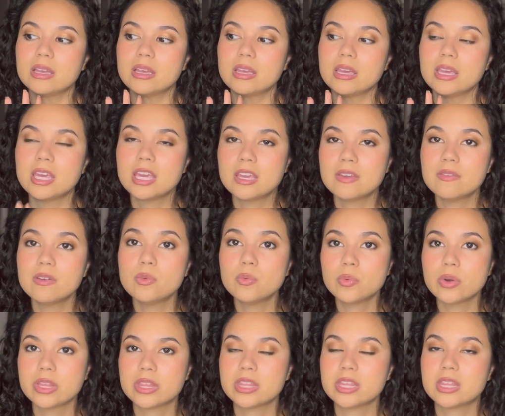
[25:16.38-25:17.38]
even
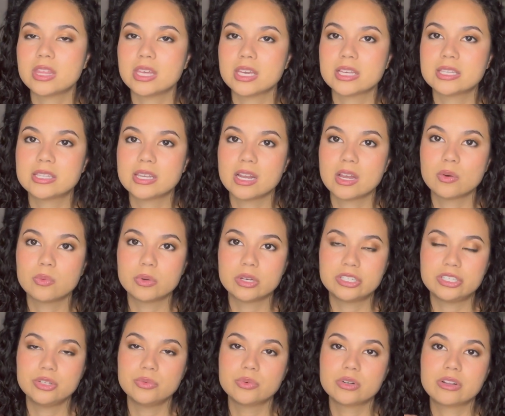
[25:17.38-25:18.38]
with the things that I
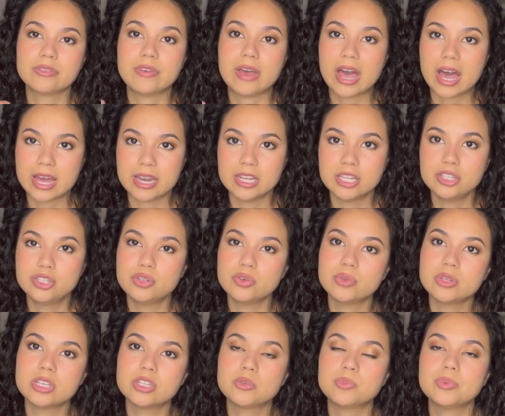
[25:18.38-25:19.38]
wish you would have added to
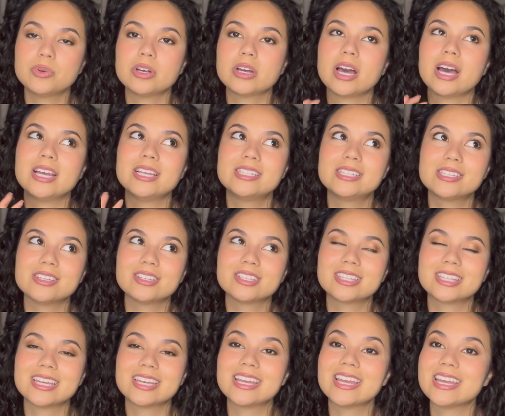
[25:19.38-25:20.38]
this book, I still
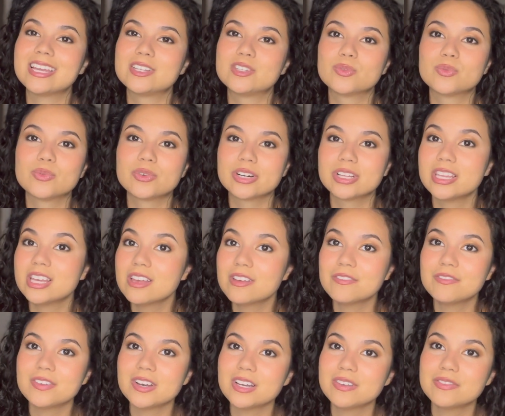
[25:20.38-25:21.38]
think it's worthy of
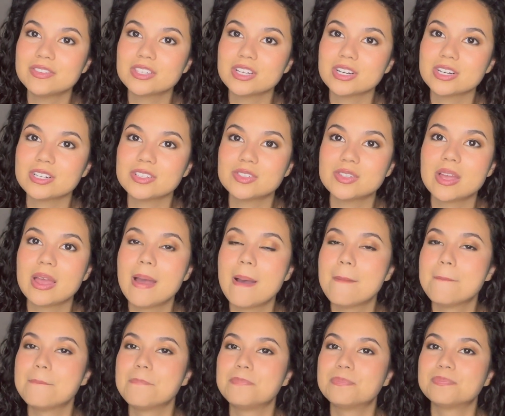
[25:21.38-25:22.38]
5 stars
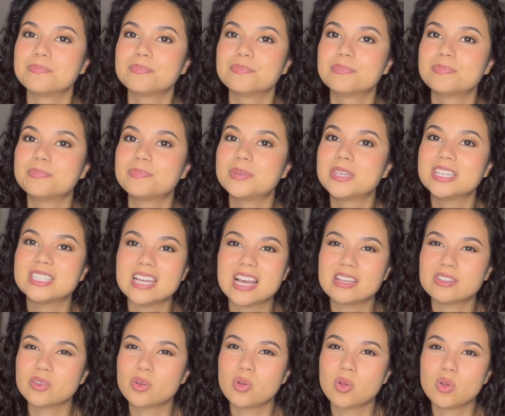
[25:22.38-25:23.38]
because
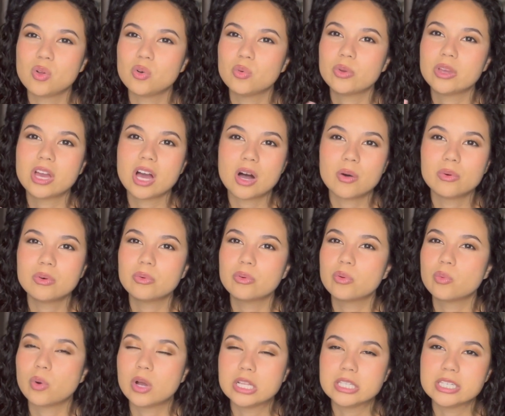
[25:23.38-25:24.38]
as a whole, we got what we
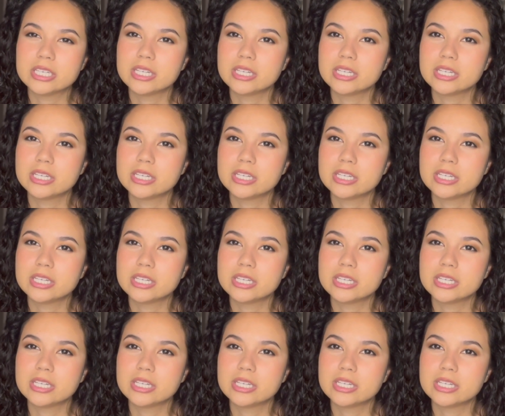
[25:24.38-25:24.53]
wanted,